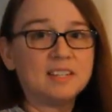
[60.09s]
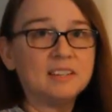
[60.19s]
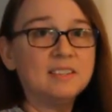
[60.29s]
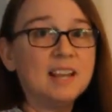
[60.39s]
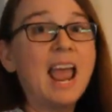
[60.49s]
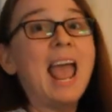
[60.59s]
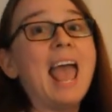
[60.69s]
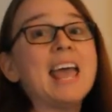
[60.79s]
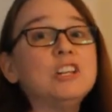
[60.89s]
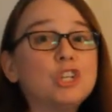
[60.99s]
pieces,
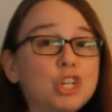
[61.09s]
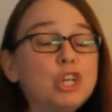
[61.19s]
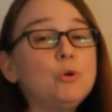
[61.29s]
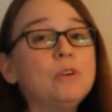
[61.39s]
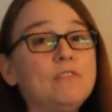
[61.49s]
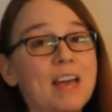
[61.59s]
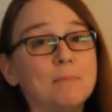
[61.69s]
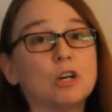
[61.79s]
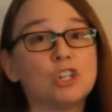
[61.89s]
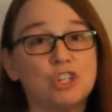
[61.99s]
and 2
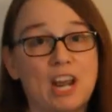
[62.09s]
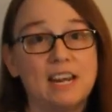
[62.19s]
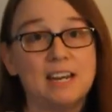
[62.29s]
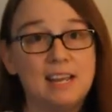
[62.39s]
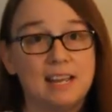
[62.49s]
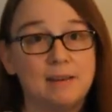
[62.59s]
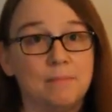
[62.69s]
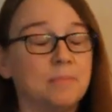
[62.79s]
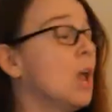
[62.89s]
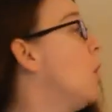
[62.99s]
of them are shaded
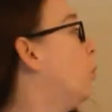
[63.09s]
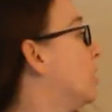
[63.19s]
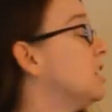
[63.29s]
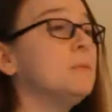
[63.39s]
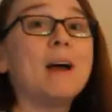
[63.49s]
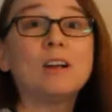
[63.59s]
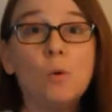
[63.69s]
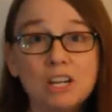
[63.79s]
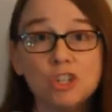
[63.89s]
in. What is my